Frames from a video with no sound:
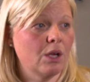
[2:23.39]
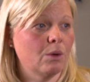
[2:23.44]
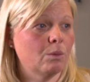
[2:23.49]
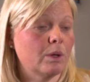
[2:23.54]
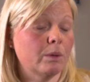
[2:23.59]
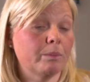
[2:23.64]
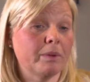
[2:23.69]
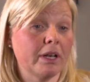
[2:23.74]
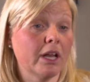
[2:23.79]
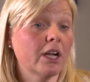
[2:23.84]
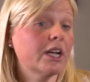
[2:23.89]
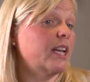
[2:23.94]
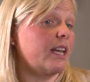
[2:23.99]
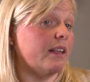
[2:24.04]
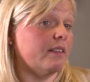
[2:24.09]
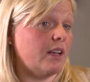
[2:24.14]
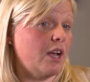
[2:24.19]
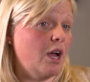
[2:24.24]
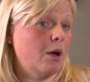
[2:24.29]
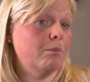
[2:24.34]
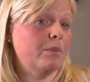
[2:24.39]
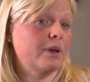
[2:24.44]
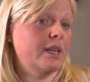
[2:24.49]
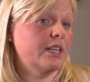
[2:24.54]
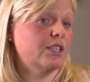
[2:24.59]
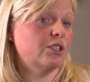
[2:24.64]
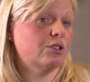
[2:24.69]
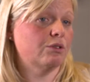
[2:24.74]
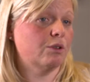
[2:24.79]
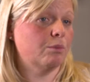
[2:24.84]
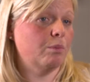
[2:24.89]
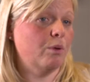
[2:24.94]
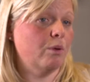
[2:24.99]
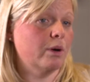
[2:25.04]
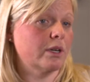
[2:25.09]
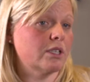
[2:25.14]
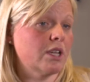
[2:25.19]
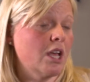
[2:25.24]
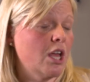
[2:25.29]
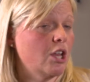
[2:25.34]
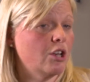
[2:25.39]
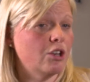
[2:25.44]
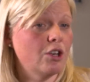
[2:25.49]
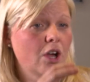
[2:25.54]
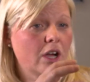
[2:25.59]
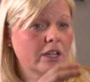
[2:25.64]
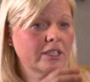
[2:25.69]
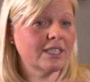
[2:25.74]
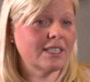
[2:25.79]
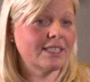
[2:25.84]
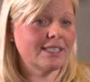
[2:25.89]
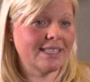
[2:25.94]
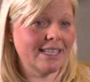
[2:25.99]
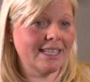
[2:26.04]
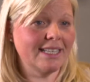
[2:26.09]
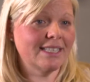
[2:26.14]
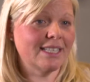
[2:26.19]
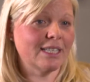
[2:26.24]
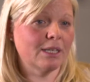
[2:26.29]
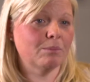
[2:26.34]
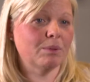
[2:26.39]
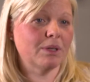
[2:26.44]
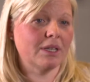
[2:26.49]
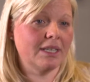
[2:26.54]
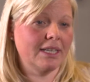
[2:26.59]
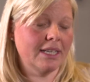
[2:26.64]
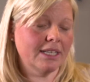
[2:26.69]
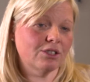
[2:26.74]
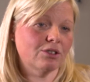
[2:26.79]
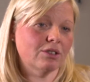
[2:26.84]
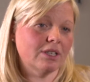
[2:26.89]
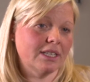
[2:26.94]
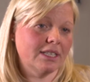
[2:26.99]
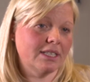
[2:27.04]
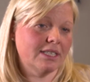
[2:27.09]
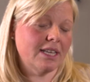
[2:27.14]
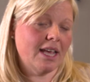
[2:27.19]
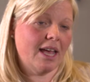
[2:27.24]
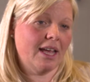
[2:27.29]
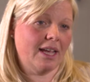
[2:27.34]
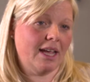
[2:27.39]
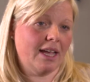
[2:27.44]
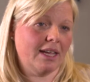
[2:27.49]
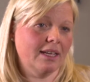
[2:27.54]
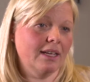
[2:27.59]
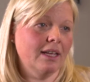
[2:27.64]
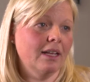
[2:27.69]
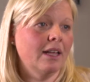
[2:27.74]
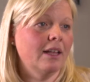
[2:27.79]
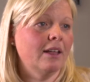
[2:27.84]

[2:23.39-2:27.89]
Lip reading: we'll be looking at the combination reports, not in detail, but literally saying,